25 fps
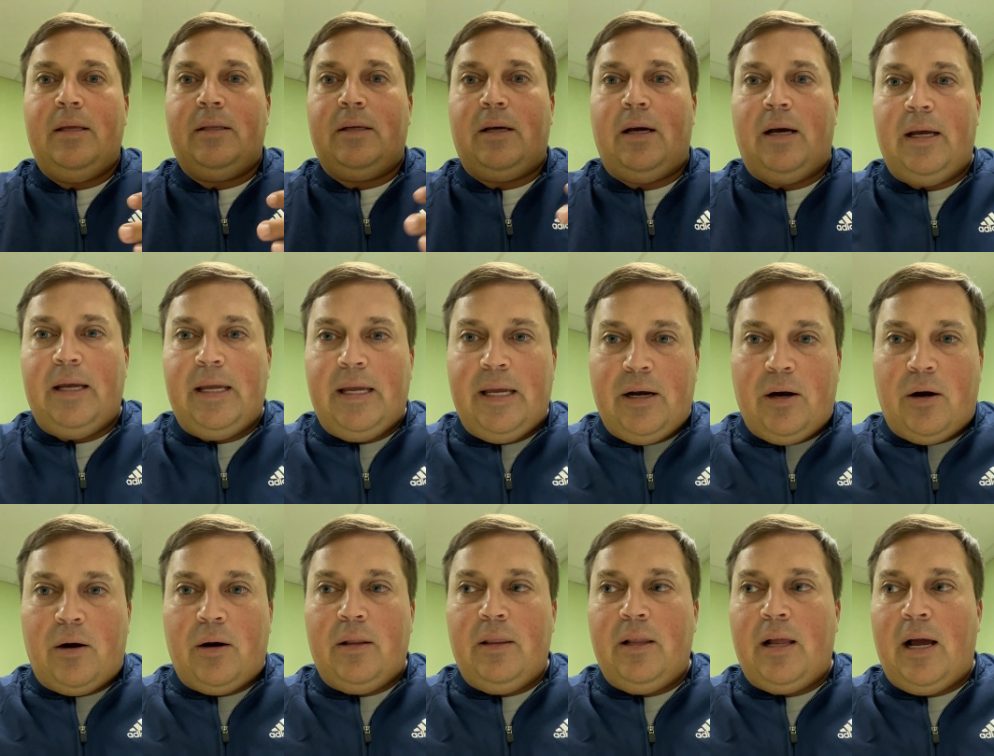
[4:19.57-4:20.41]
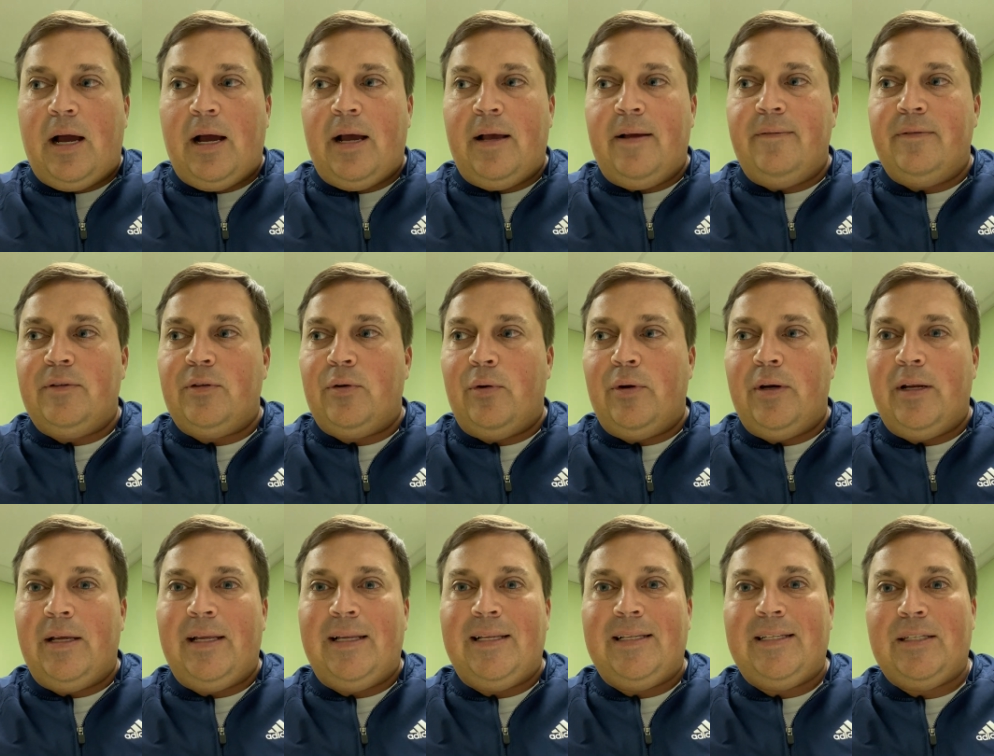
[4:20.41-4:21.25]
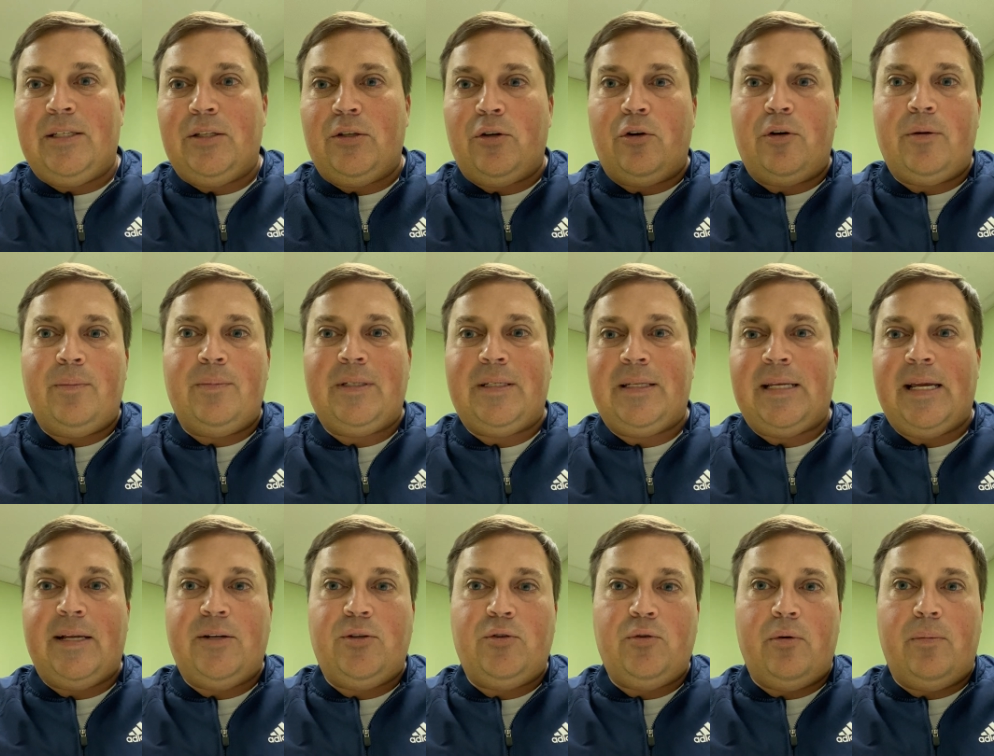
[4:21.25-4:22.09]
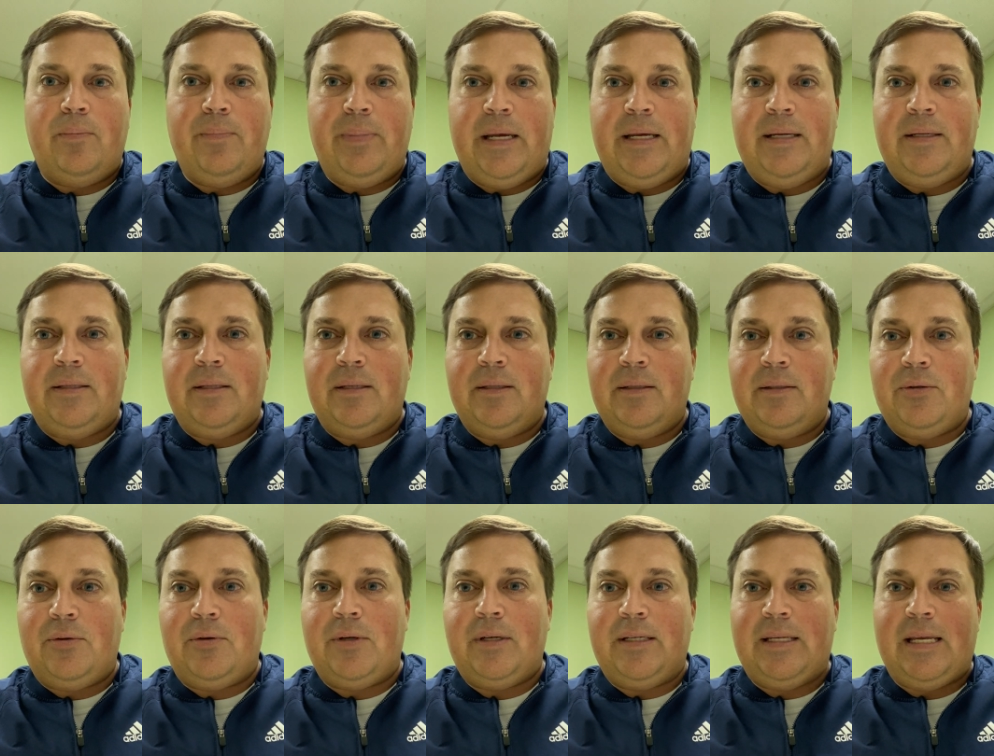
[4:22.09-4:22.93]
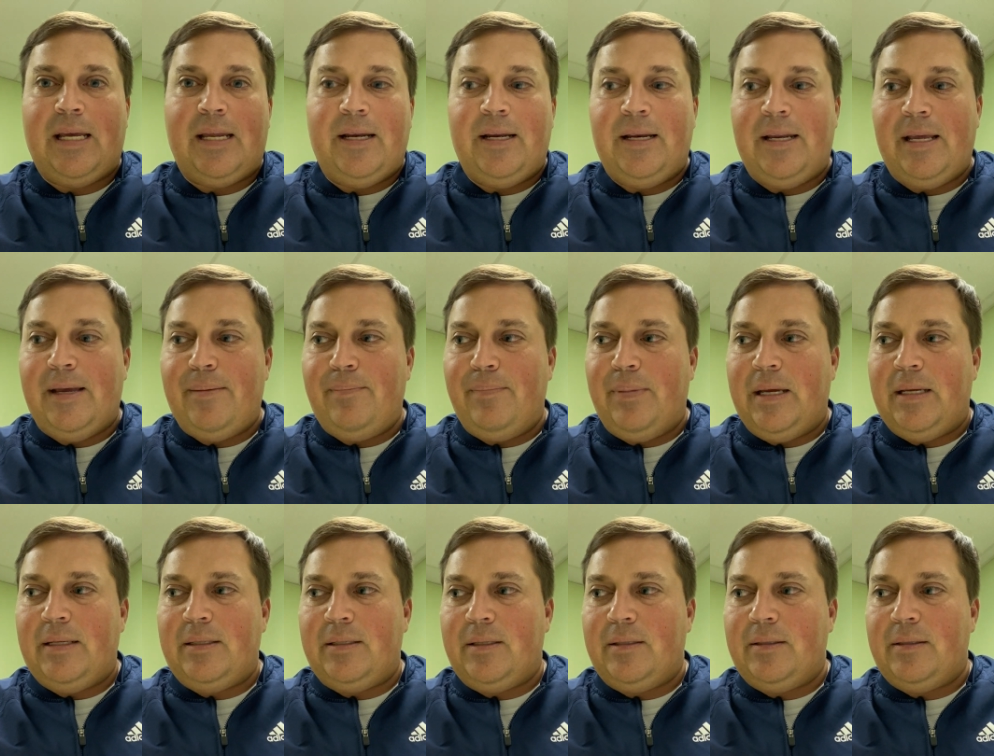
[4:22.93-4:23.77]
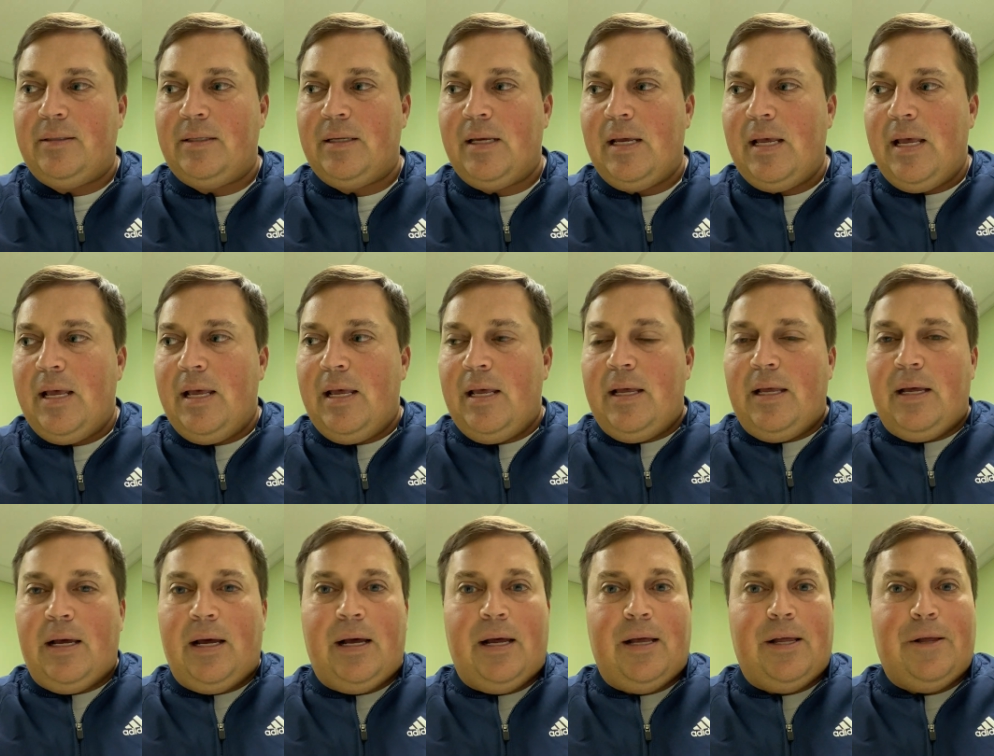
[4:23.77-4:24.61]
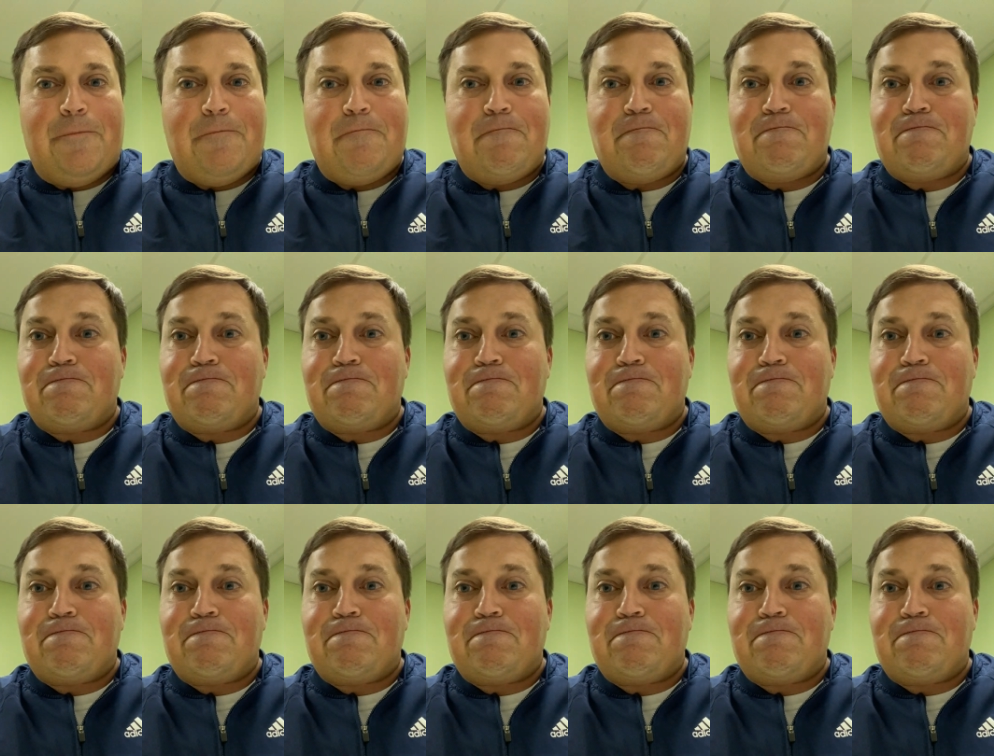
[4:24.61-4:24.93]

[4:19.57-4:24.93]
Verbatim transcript: uh, in our lives on a circumstantial basis, on a day-to-day -day basis, um,